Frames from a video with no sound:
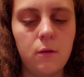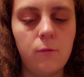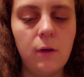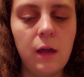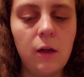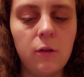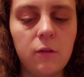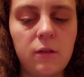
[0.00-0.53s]

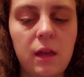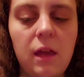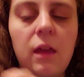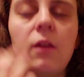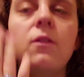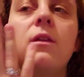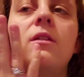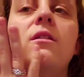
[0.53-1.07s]
are
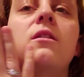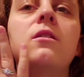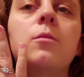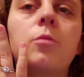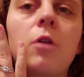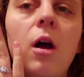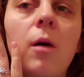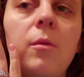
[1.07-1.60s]
saying this is
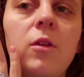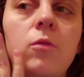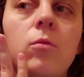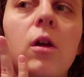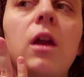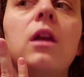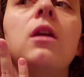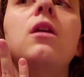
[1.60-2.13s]
a promise
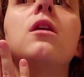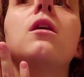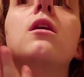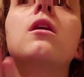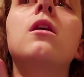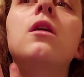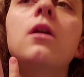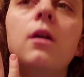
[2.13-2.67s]
ring
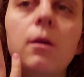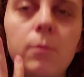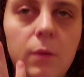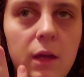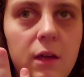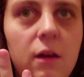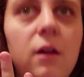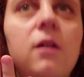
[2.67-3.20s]

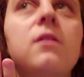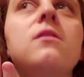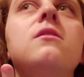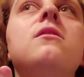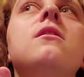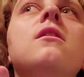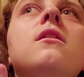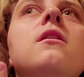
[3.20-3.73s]

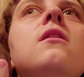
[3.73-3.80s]
because